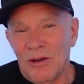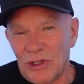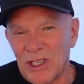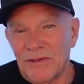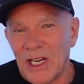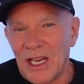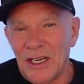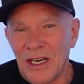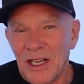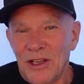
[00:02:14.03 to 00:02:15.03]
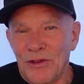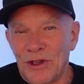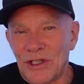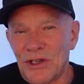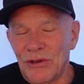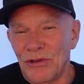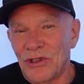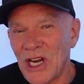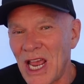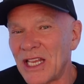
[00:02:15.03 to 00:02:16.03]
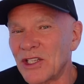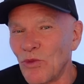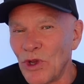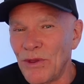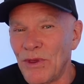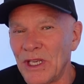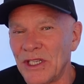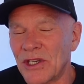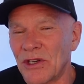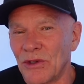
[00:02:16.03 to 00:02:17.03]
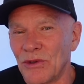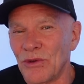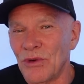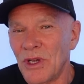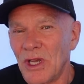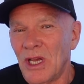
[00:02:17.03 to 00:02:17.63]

which I've done, the two chats with these two